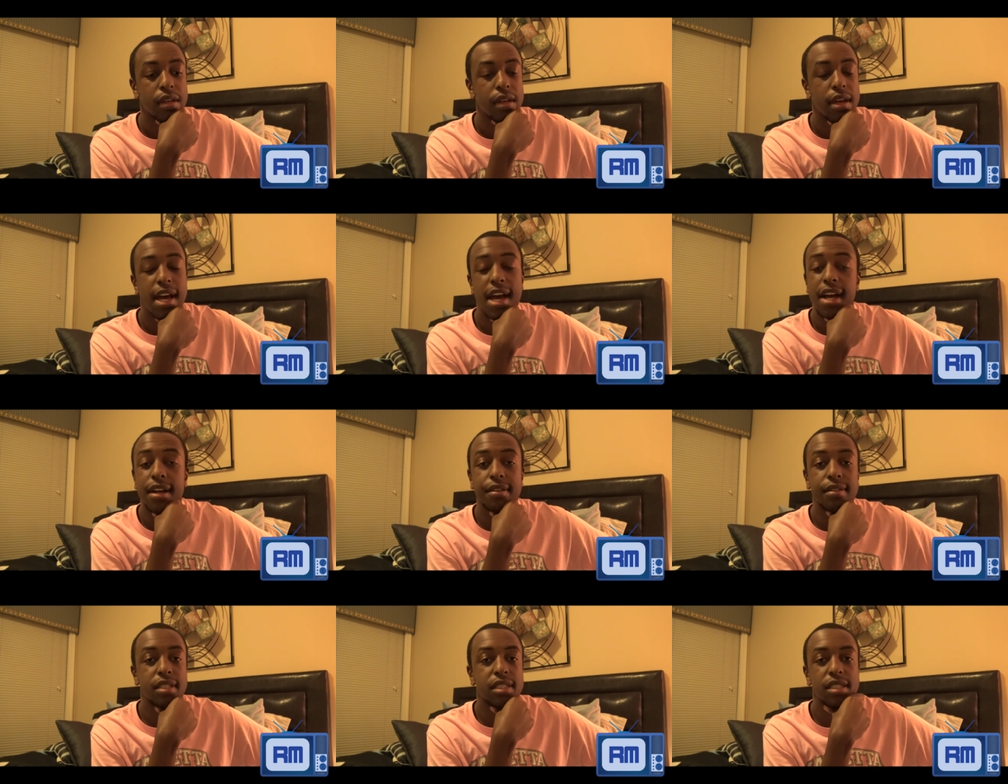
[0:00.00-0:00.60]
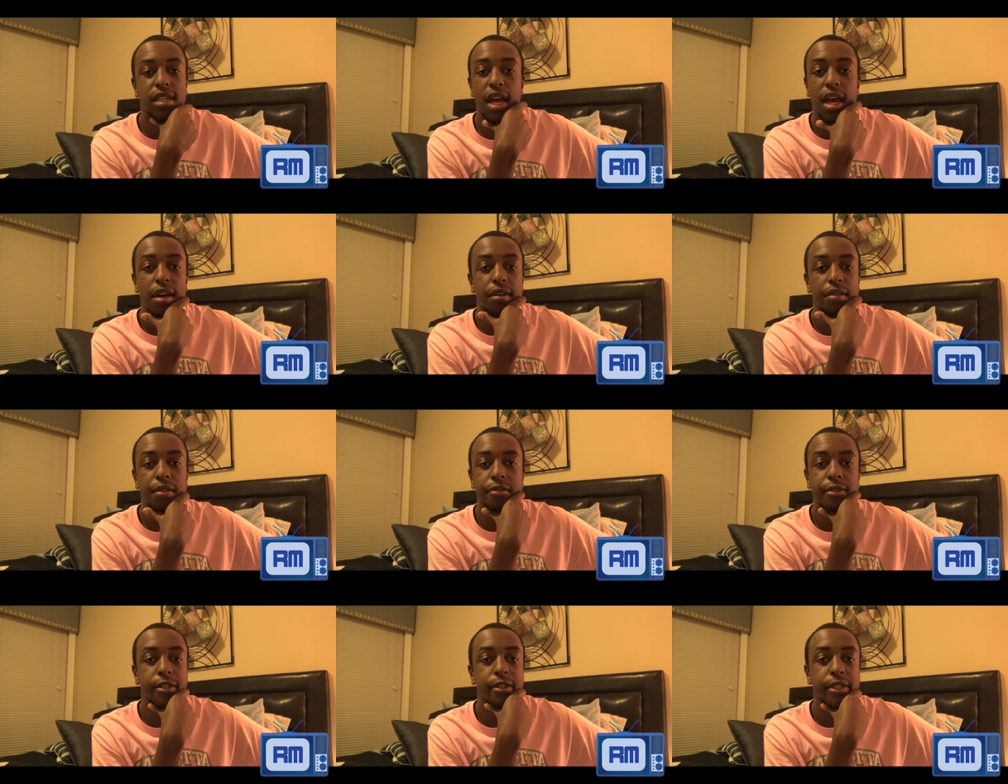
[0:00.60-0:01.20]
high risk, high
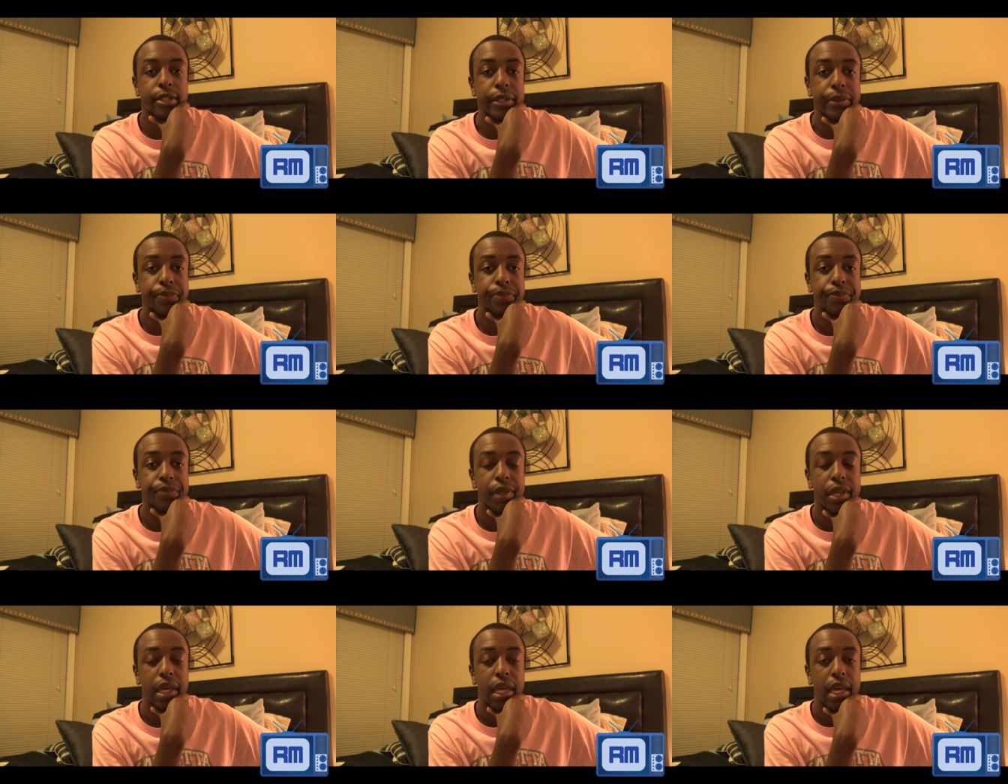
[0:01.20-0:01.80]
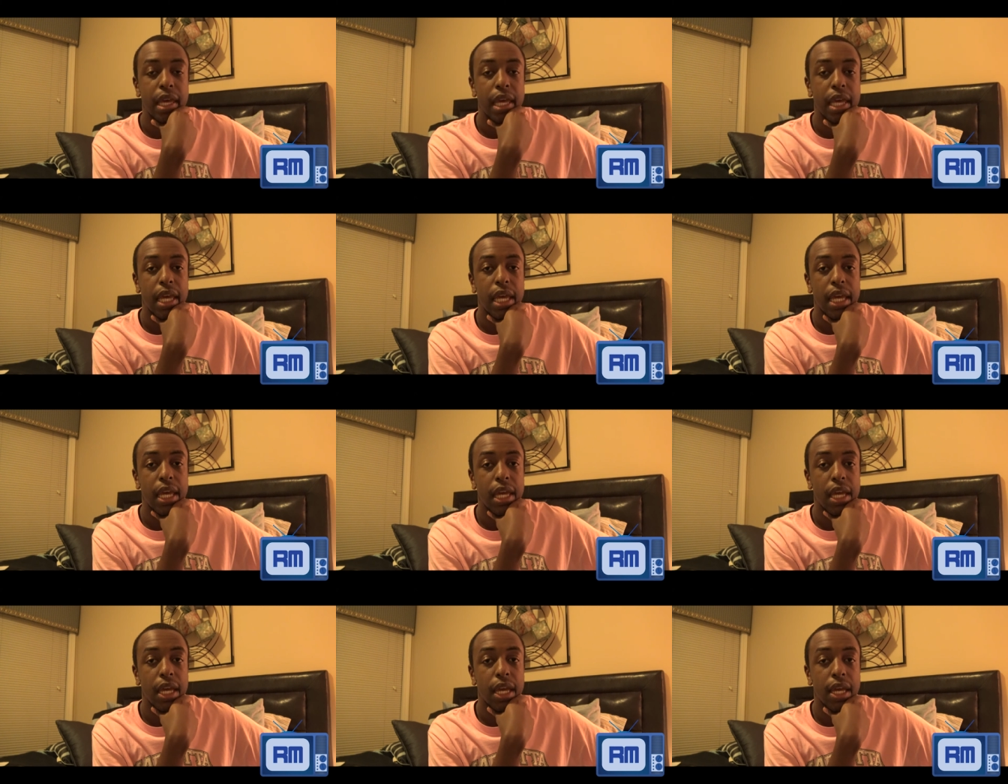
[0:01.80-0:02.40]
reward.
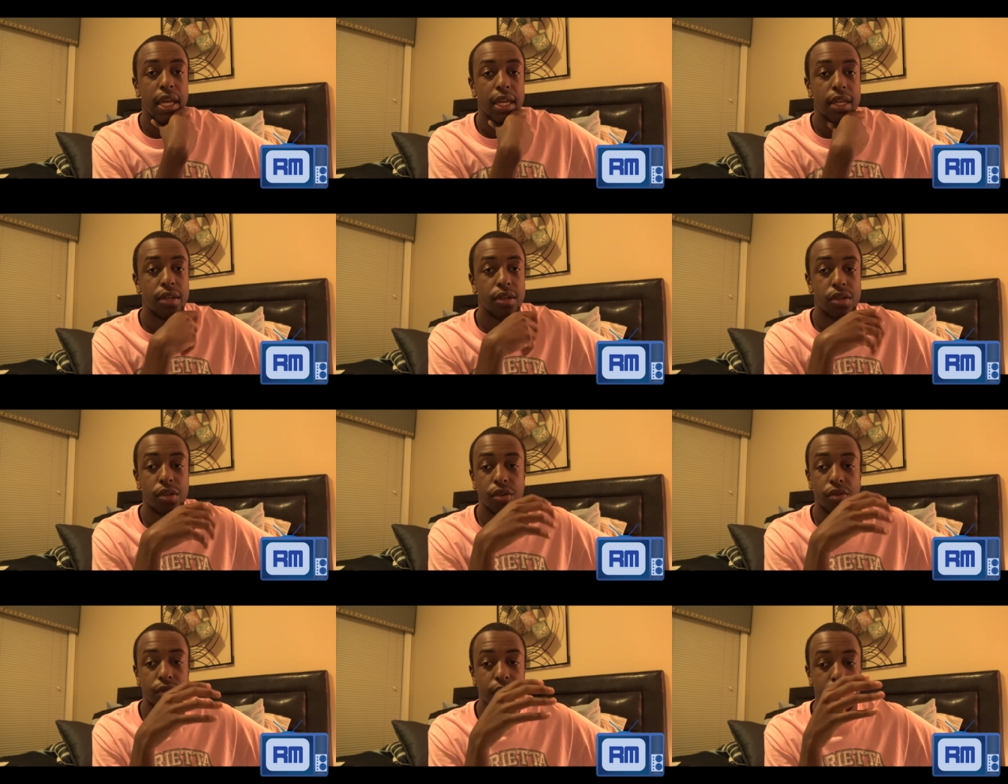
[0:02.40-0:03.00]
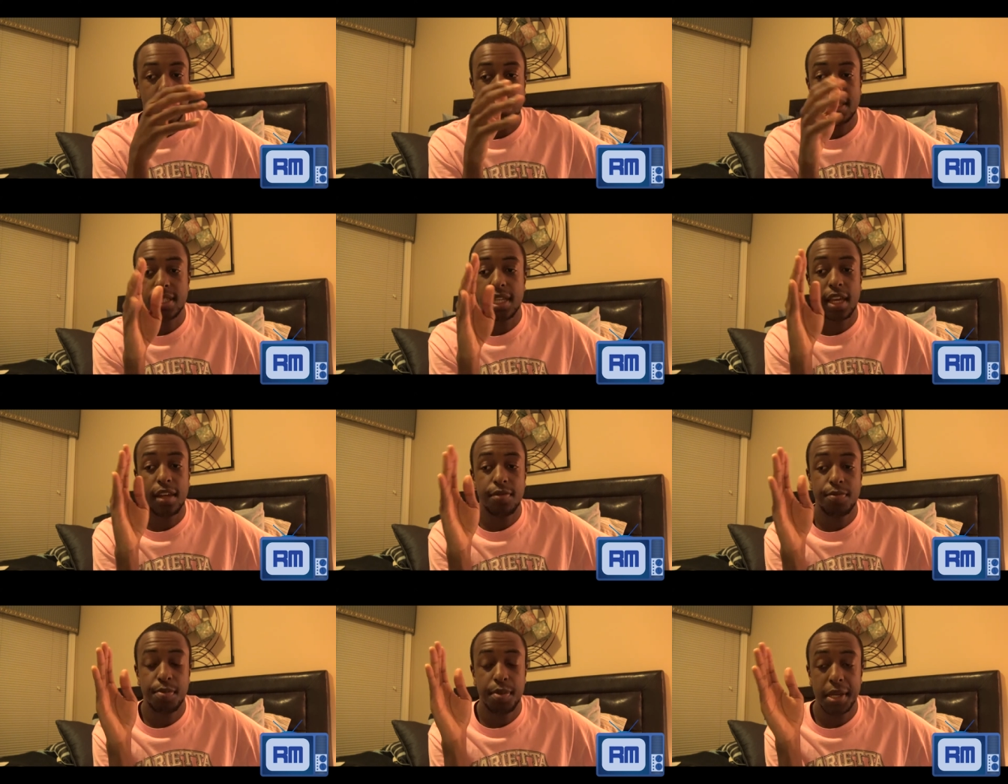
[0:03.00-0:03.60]
Do you want the
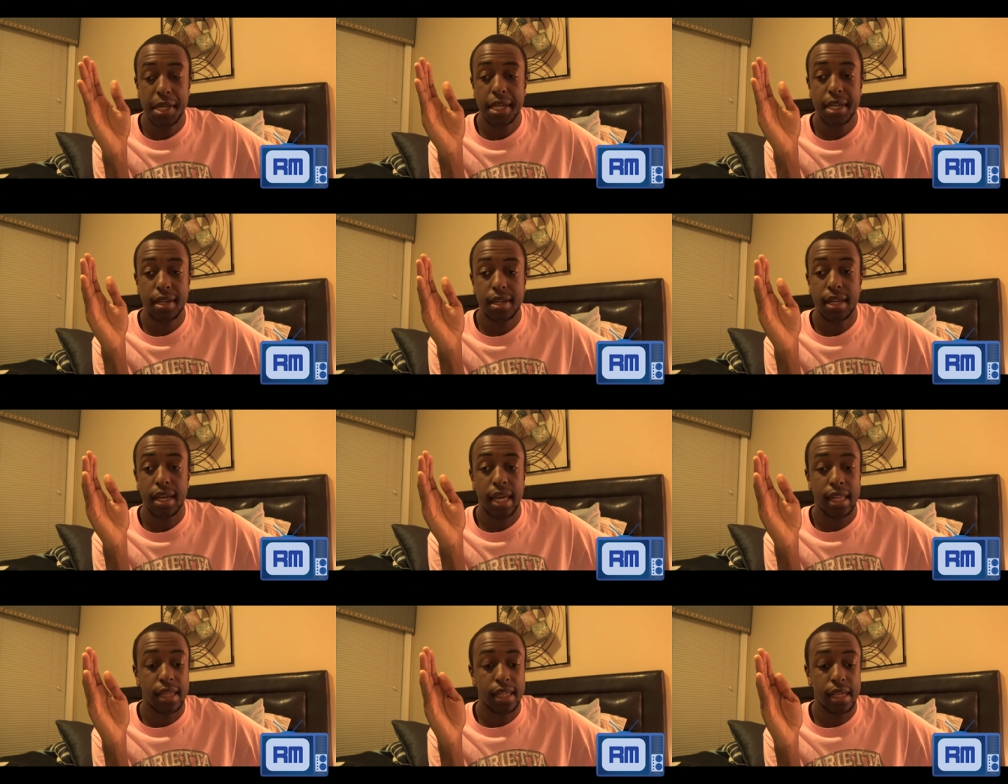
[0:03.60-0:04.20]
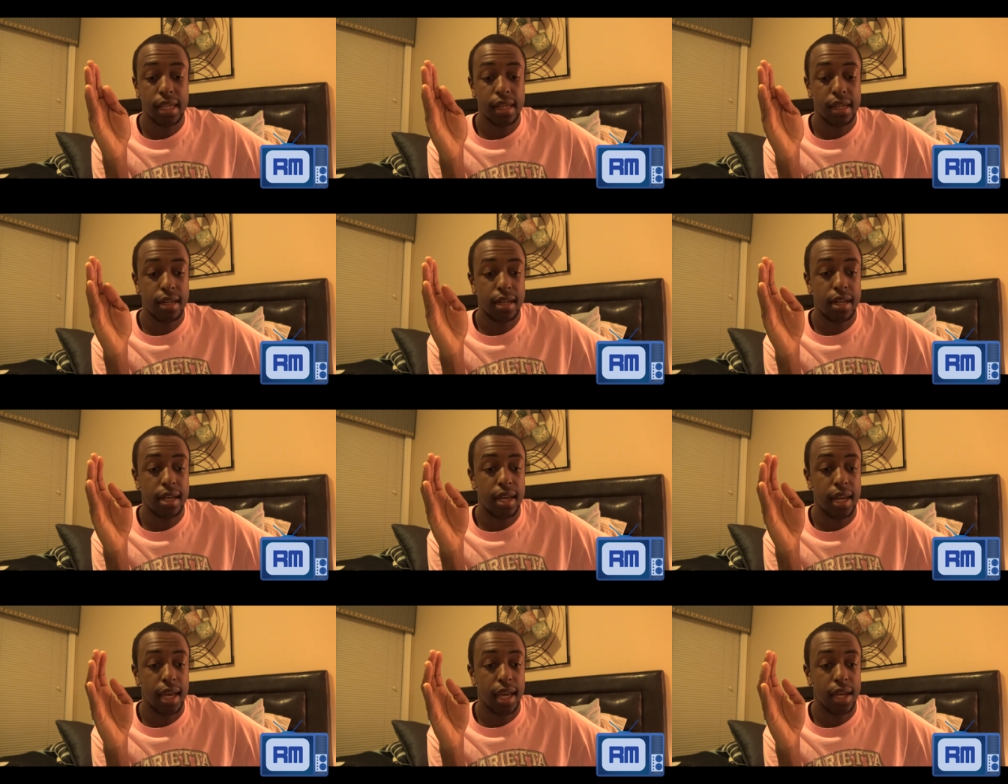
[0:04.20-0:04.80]
safe pick at the end of
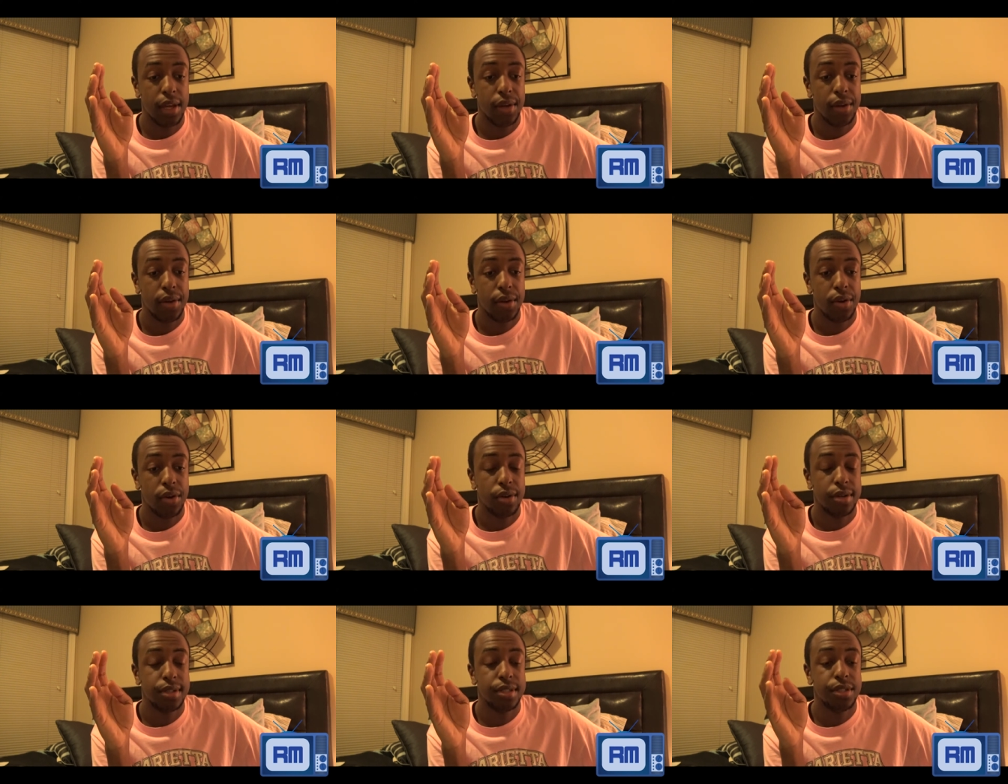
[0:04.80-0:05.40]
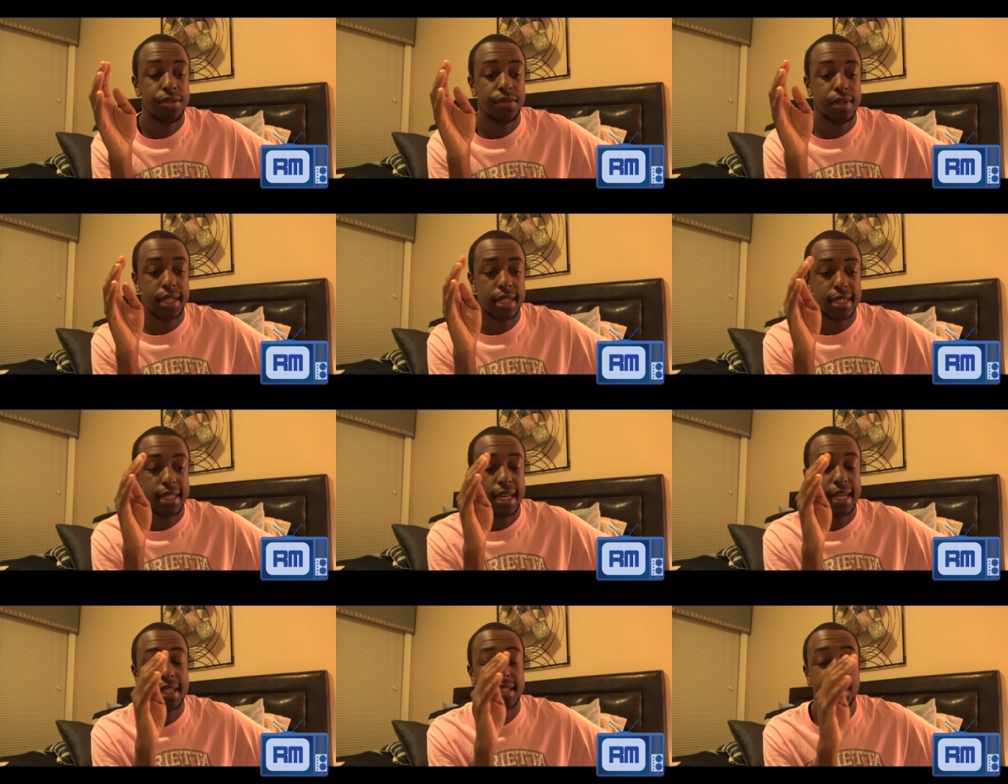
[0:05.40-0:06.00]
the day? Or do you want
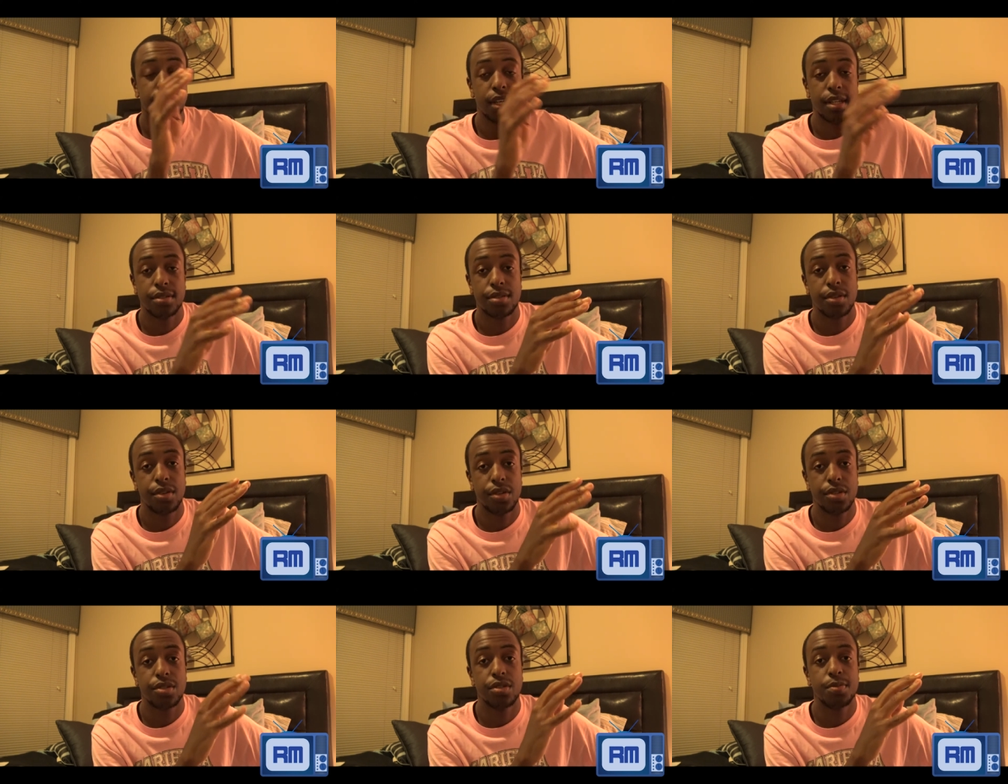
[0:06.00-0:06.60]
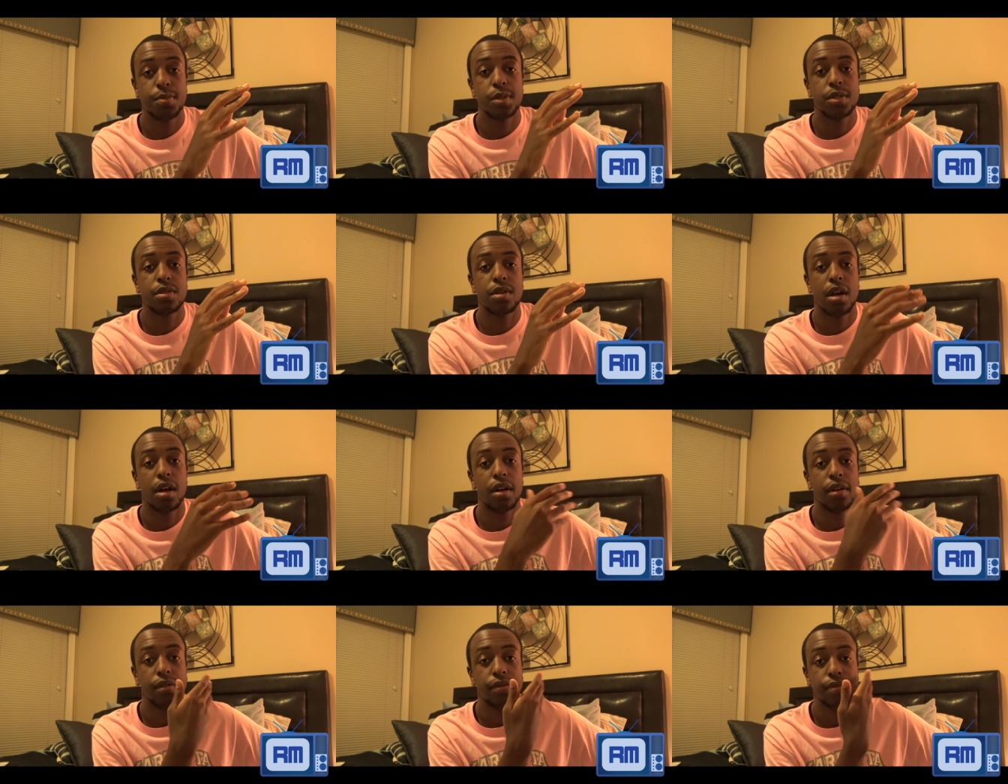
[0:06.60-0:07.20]
to take a chance on the
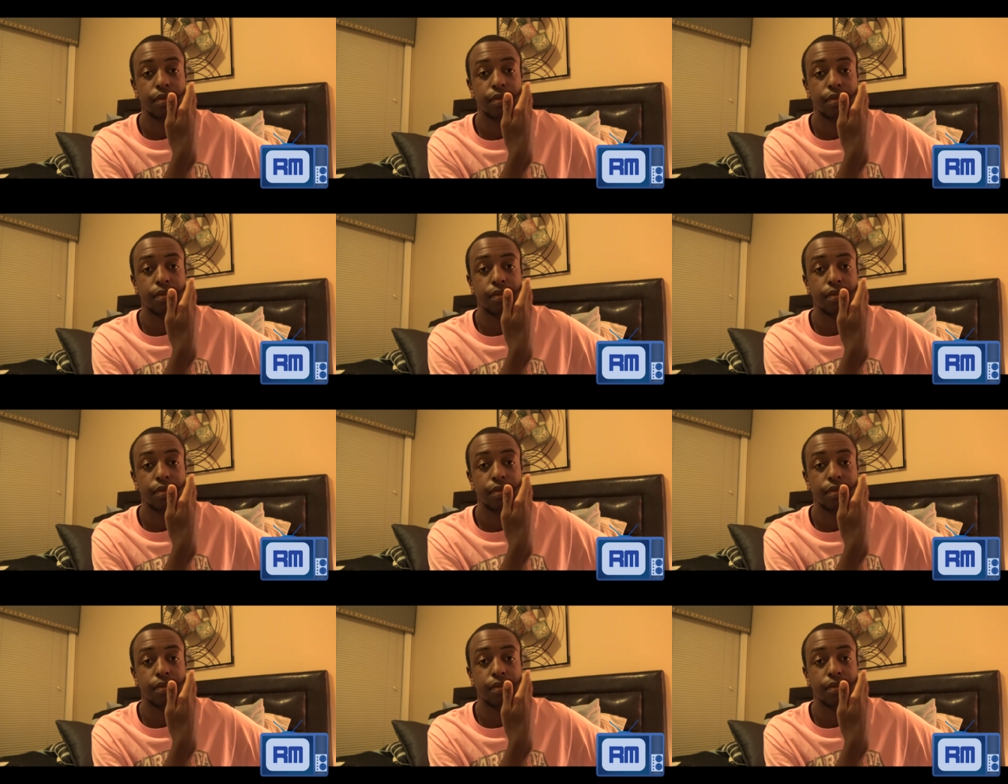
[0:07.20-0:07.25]
superstar?